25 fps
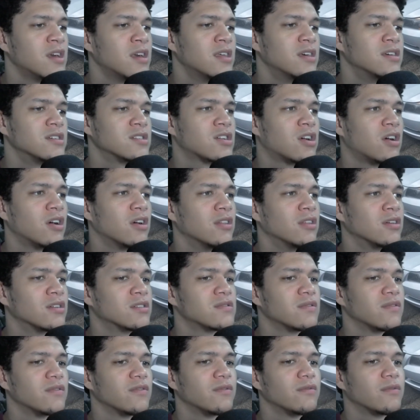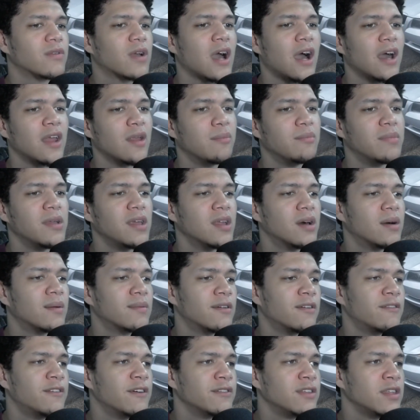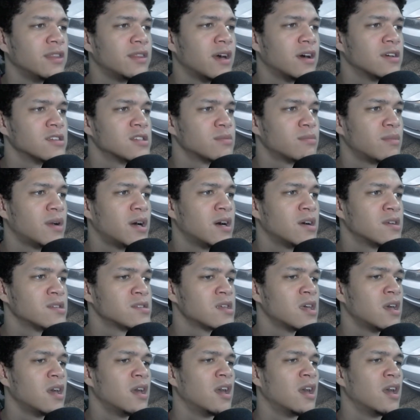This car looks kind of beat up for 50,000 miles.